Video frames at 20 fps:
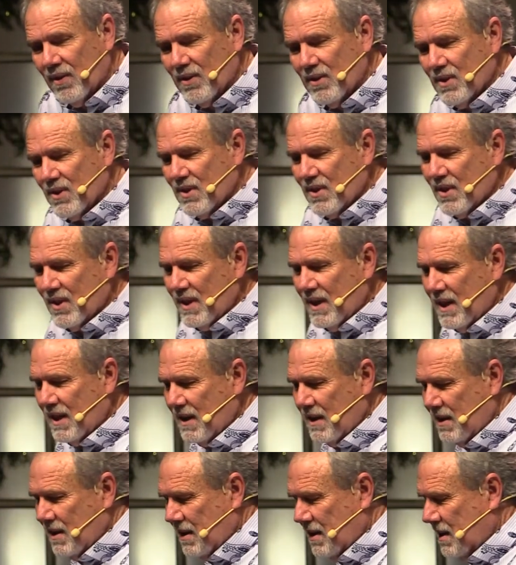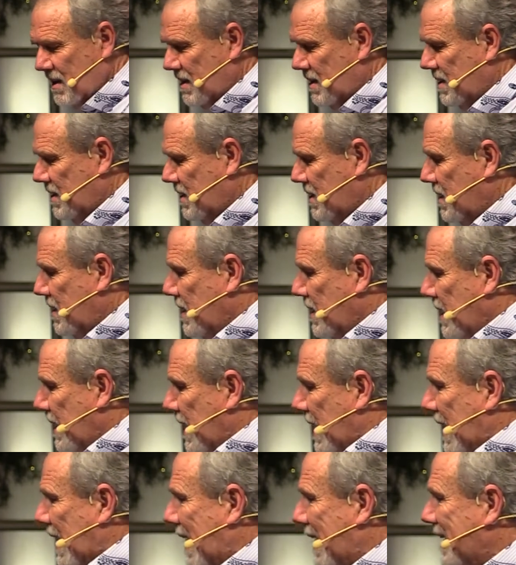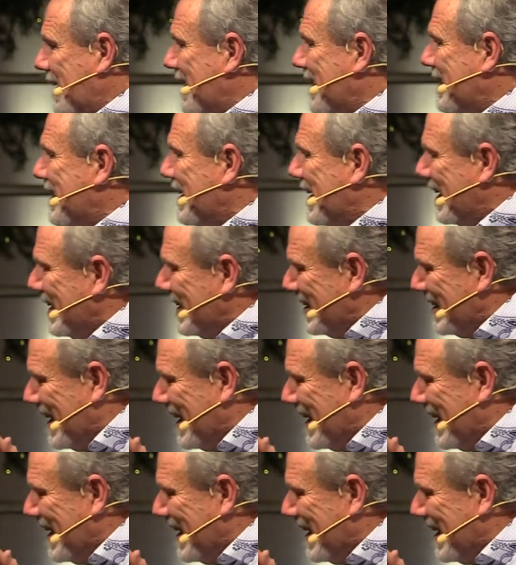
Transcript: Amen. And it didn't